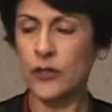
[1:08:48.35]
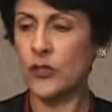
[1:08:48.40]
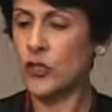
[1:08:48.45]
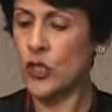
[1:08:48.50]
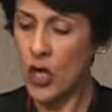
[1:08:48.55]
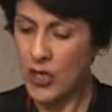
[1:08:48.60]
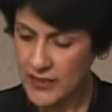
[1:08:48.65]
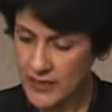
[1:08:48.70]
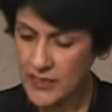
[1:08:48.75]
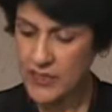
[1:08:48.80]

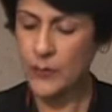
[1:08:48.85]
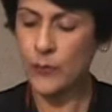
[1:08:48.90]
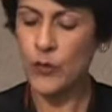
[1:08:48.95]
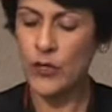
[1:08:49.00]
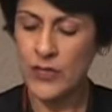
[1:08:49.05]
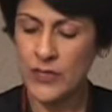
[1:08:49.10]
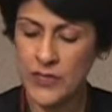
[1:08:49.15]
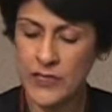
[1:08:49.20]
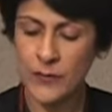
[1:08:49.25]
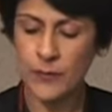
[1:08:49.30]

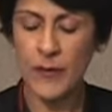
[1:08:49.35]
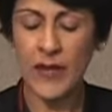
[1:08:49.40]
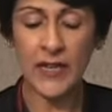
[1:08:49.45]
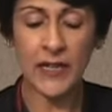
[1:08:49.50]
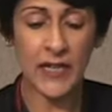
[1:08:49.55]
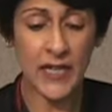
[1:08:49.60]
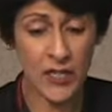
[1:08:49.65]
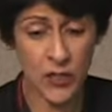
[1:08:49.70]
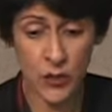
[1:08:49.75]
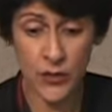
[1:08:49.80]
non-stimulant
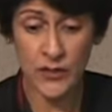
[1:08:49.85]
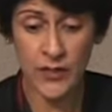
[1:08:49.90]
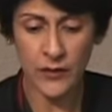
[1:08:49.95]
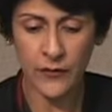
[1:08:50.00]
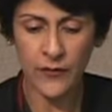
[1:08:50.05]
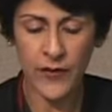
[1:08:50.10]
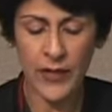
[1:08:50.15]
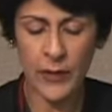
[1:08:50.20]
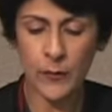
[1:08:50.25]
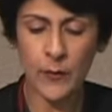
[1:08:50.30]
medications that are
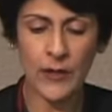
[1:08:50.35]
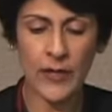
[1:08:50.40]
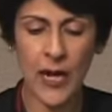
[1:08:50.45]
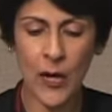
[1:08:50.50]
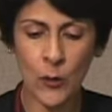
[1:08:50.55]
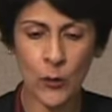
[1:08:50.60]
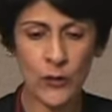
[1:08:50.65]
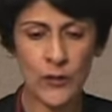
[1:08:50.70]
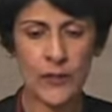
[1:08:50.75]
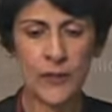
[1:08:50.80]
available
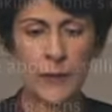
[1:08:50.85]
now.